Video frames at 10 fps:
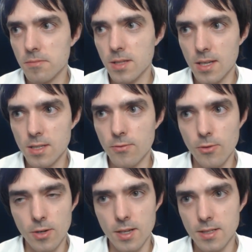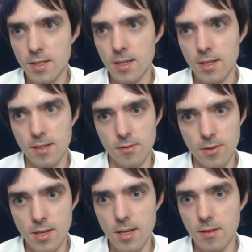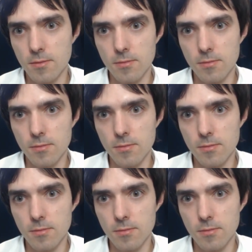test for us, like, okay,